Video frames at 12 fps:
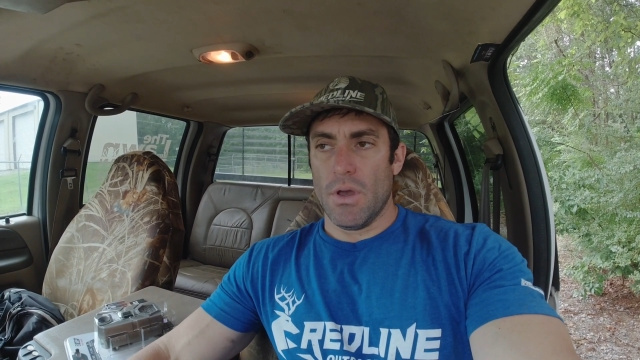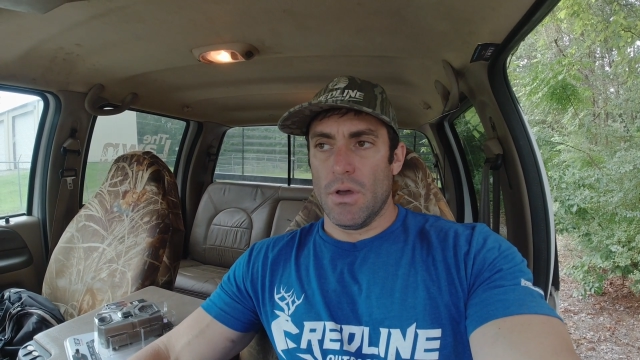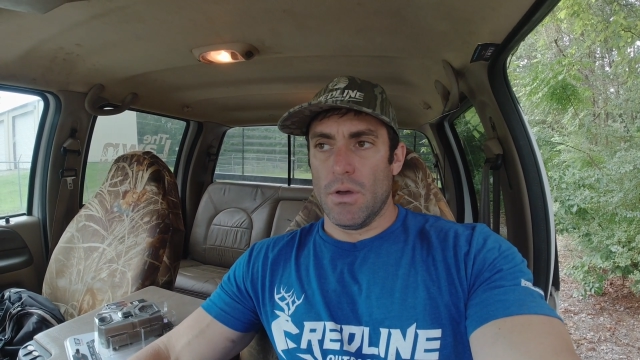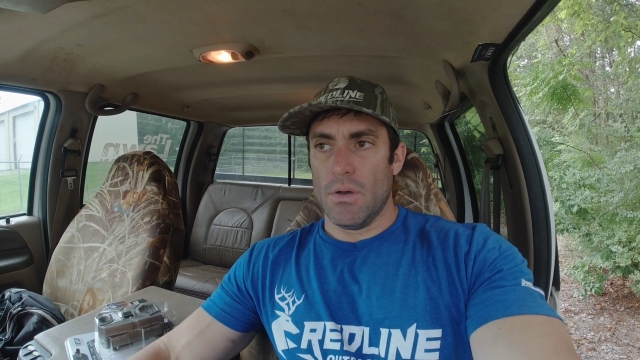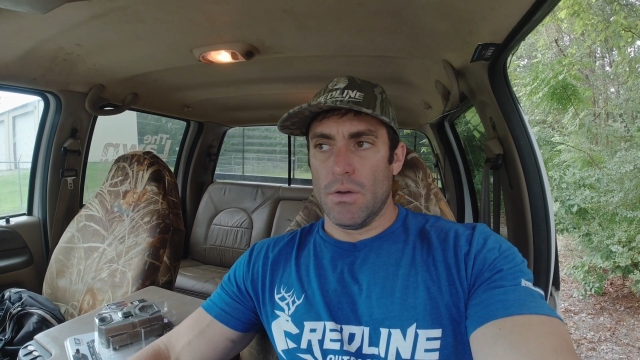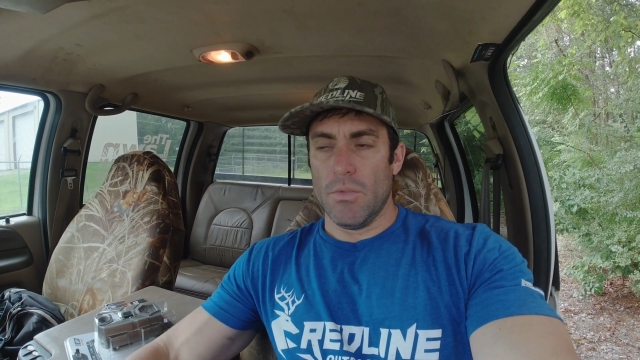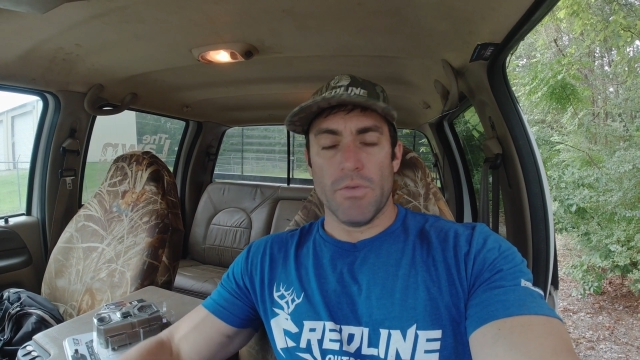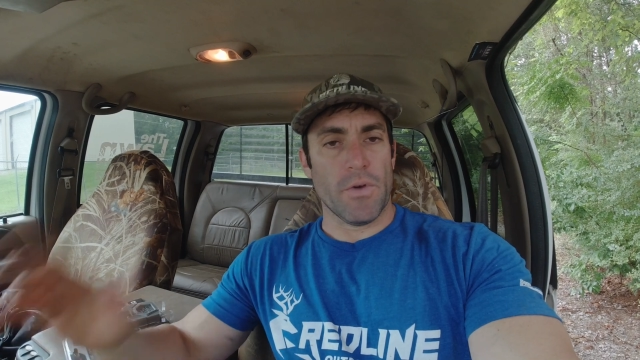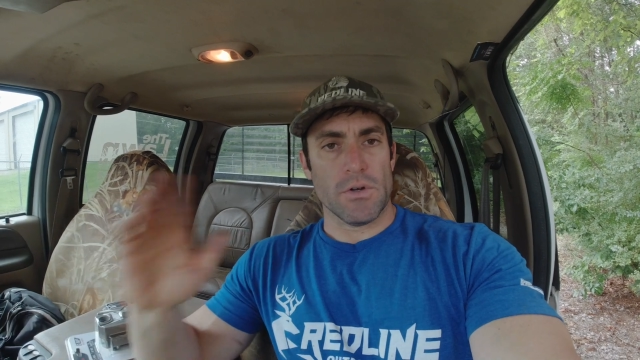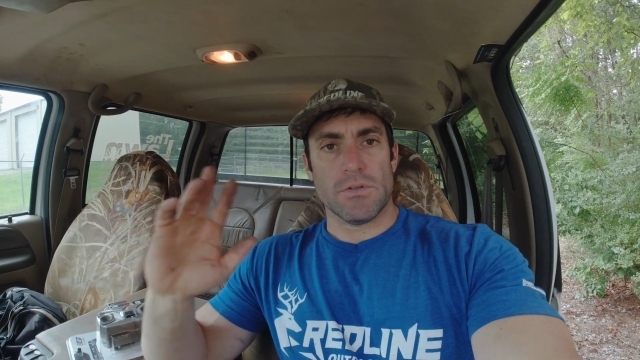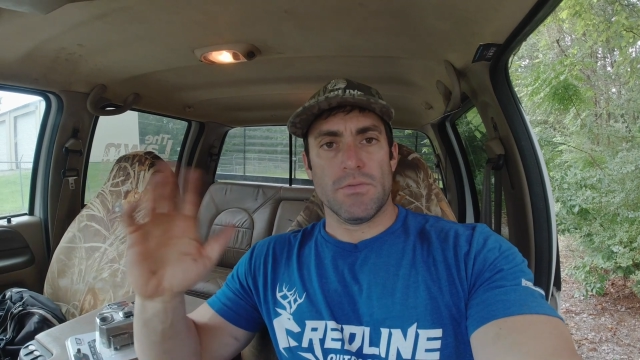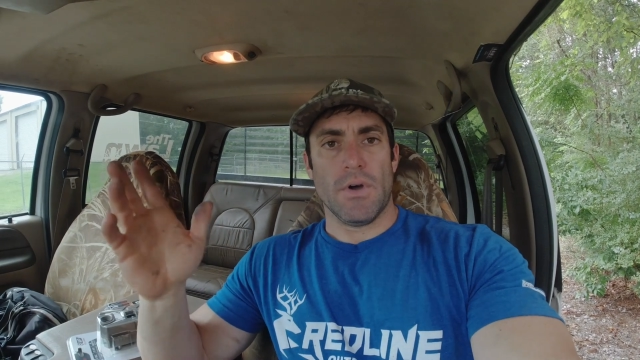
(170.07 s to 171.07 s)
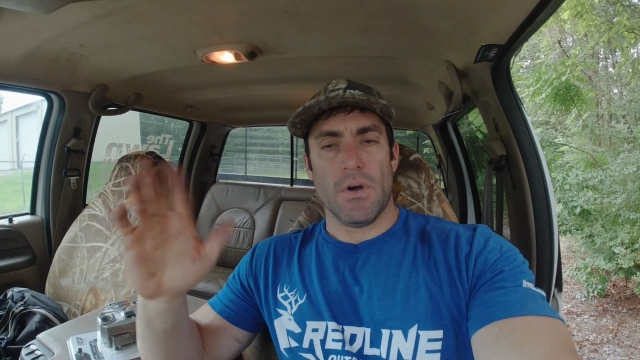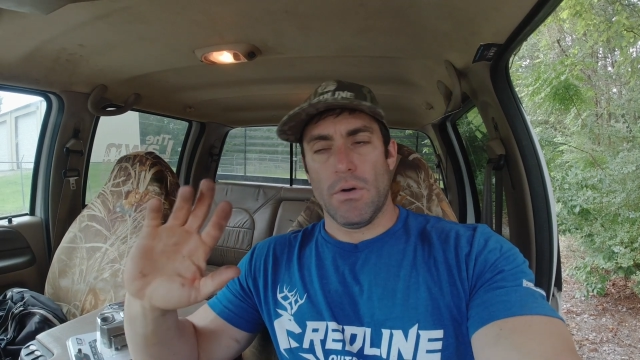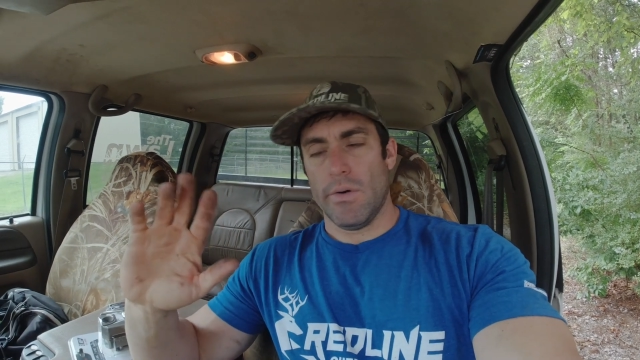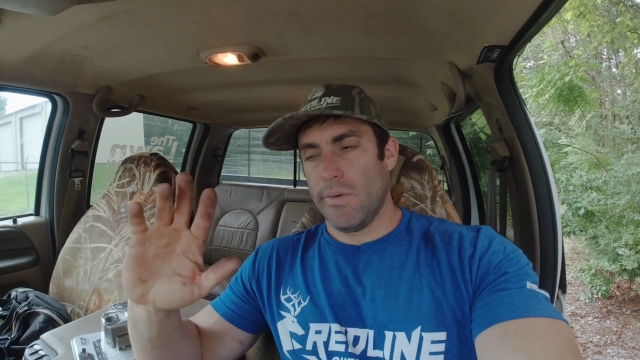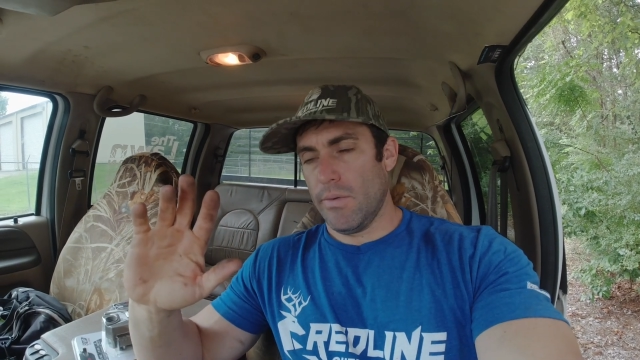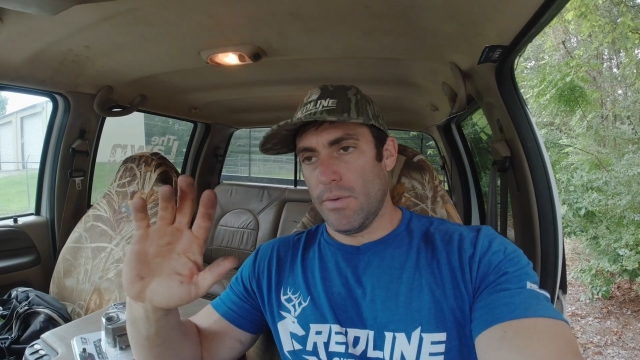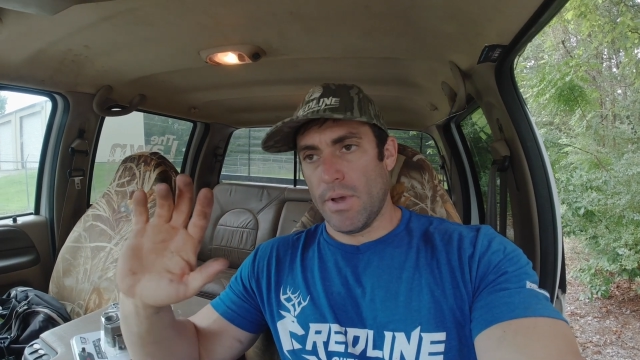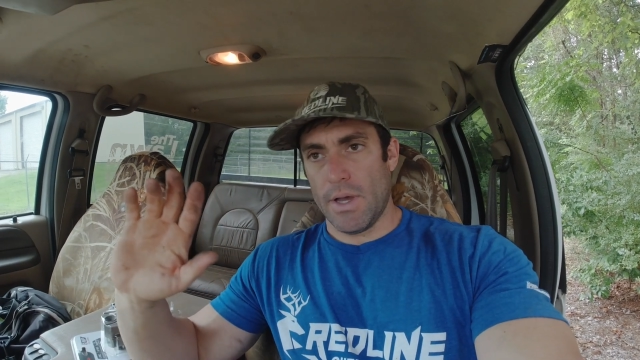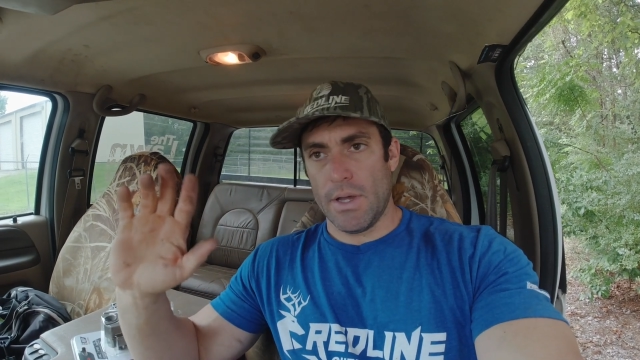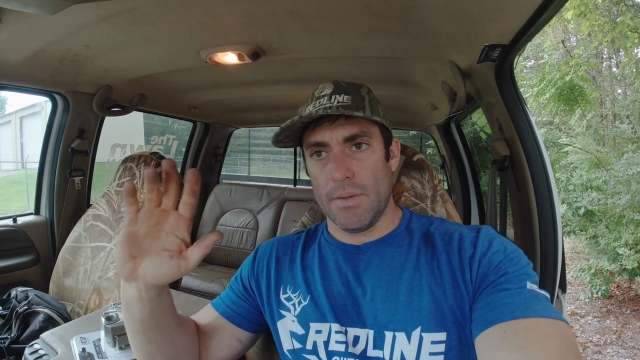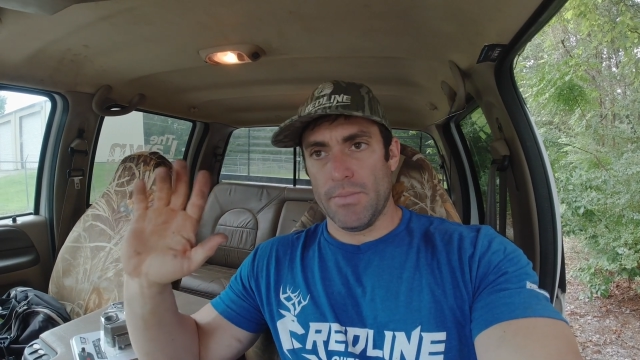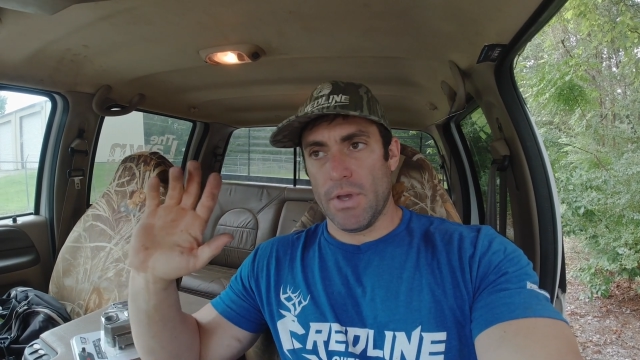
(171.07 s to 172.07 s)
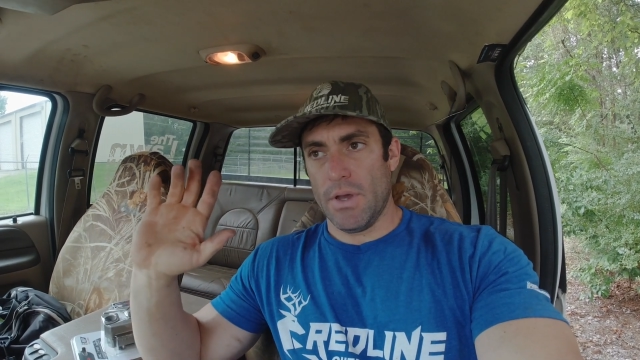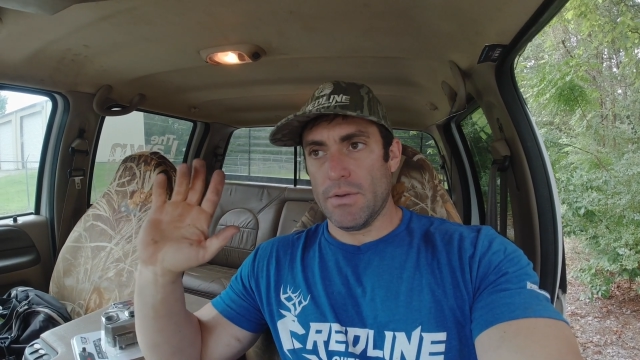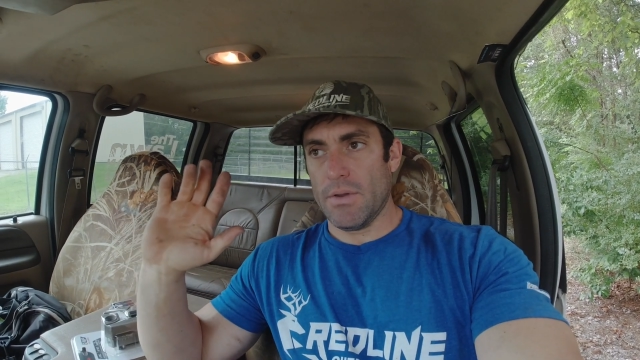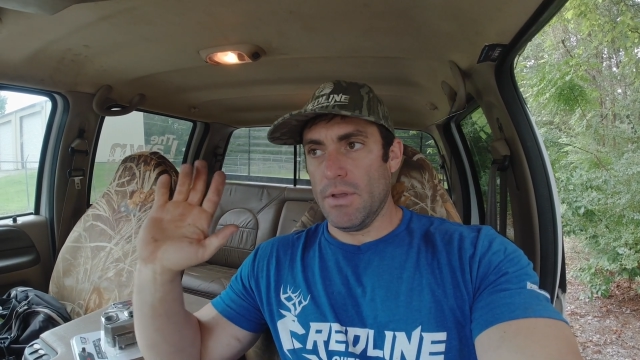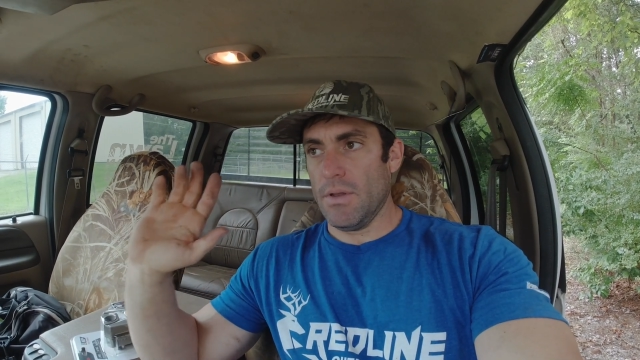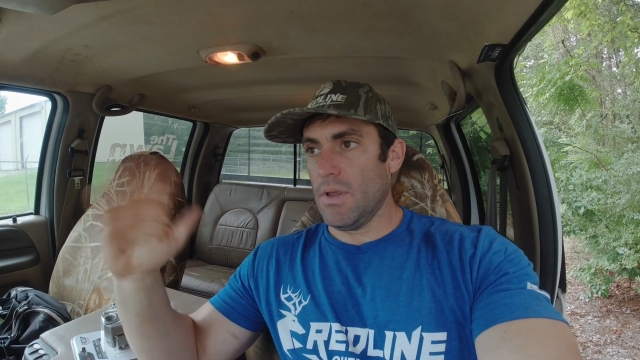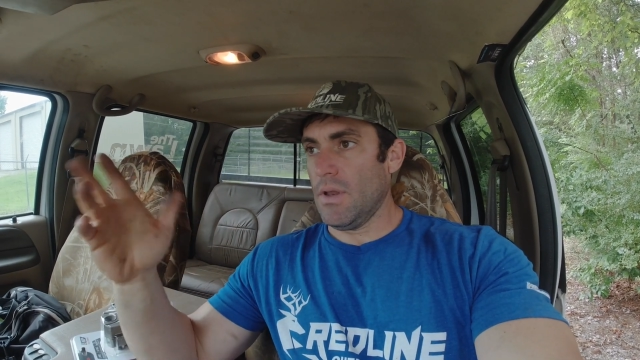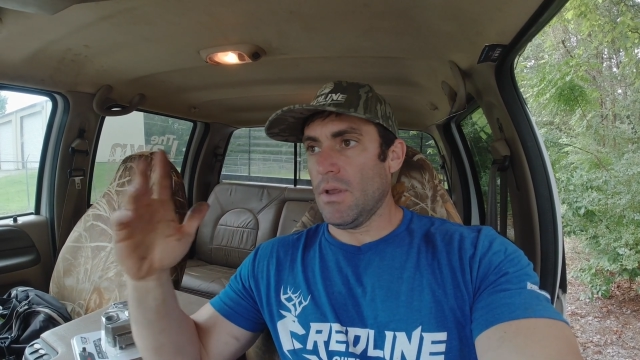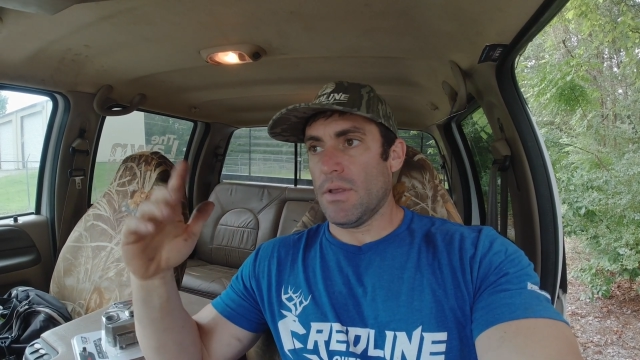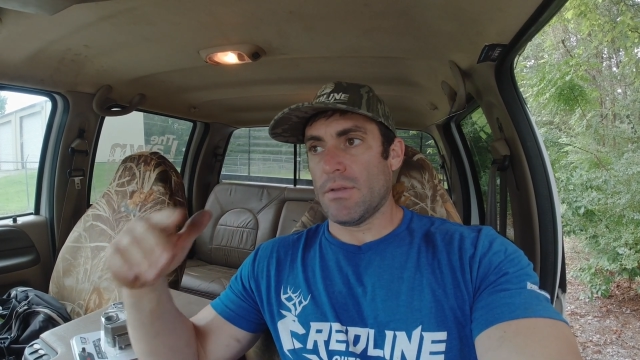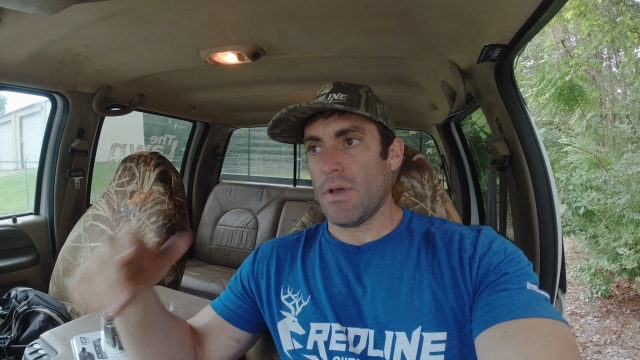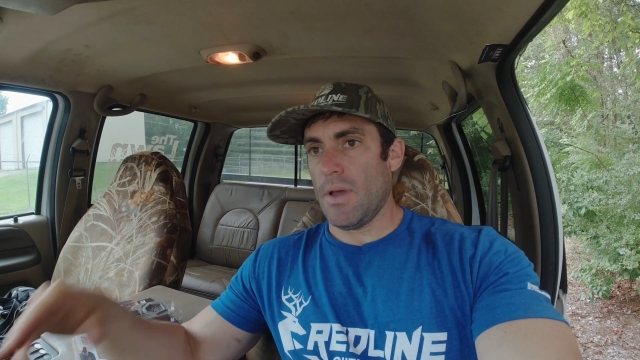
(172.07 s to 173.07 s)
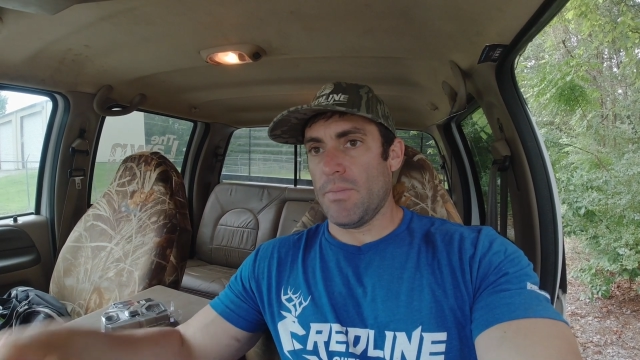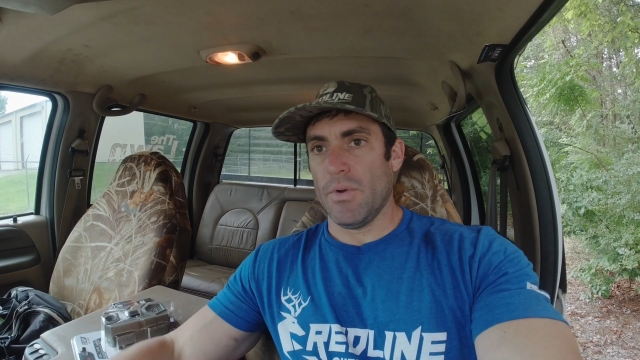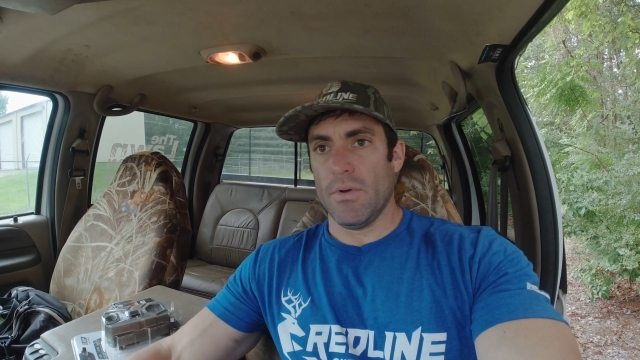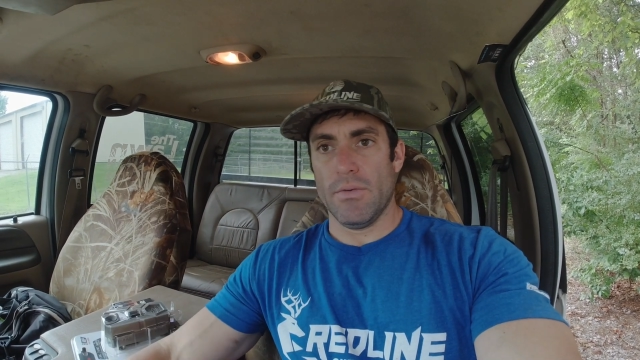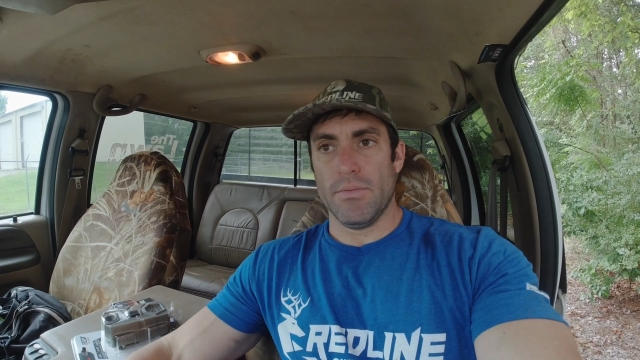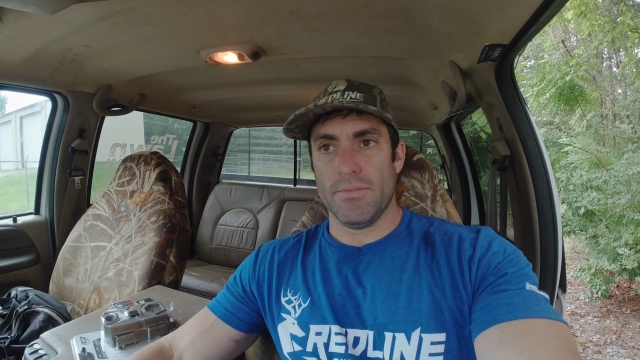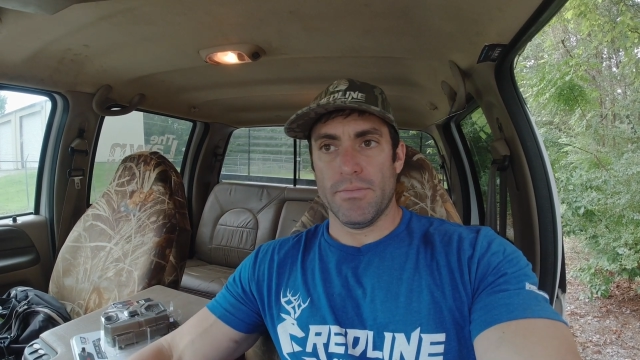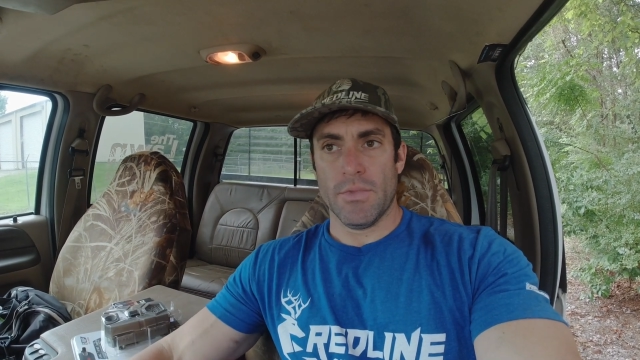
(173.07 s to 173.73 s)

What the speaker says: but first of all, I'm not getting any type of